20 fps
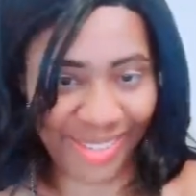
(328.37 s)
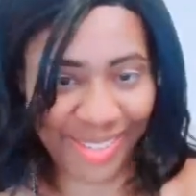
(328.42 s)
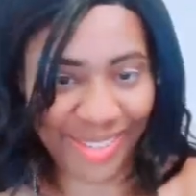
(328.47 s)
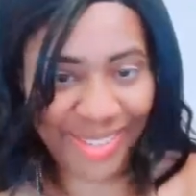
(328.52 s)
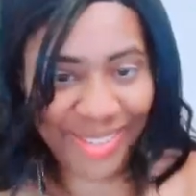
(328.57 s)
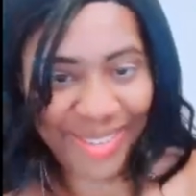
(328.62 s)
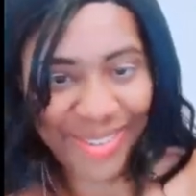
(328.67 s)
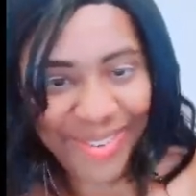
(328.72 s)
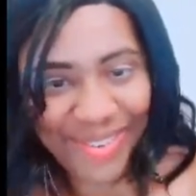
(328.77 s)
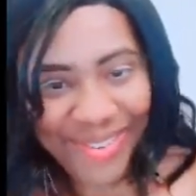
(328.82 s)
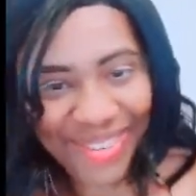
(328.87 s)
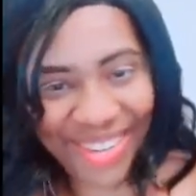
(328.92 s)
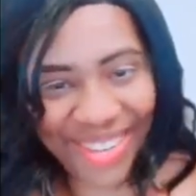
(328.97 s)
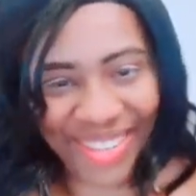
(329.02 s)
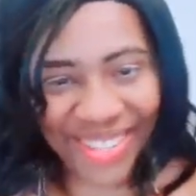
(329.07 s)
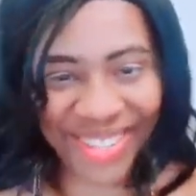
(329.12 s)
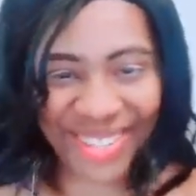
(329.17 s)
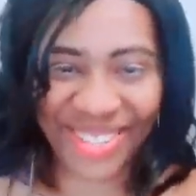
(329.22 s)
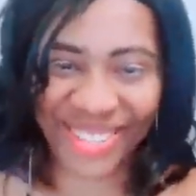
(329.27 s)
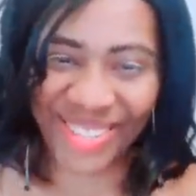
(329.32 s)

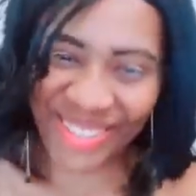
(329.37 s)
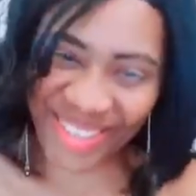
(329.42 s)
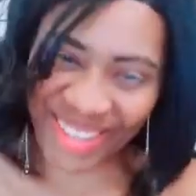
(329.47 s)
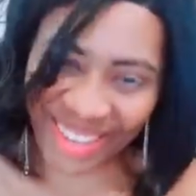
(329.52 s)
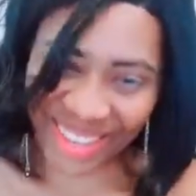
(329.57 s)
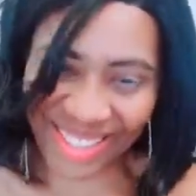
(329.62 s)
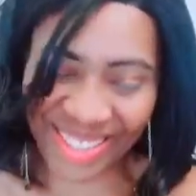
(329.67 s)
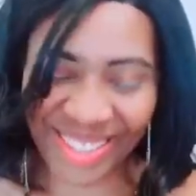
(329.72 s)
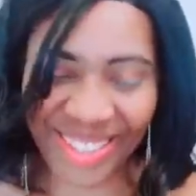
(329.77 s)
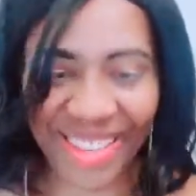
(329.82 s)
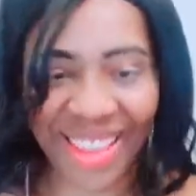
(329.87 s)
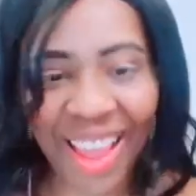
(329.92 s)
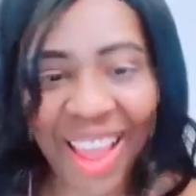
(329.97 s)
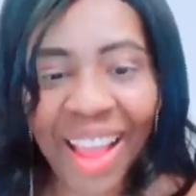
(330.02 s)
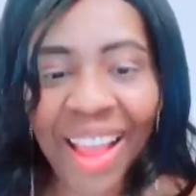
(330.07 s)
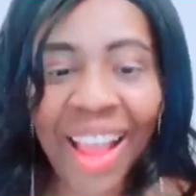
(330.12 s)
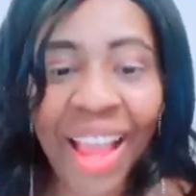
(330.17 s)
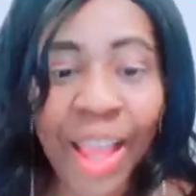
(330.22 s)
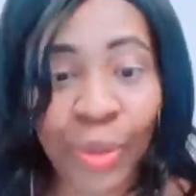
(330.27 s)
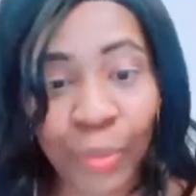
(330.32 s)
slowly to it. Yeah,
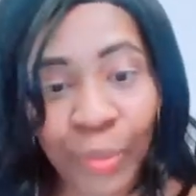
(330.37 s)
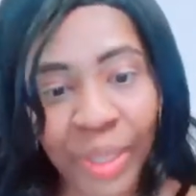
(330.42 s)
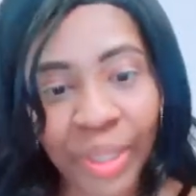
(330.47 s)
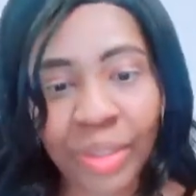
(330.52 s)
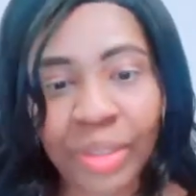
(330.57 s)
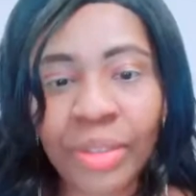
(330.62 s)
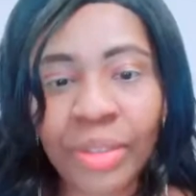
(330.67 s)
I will.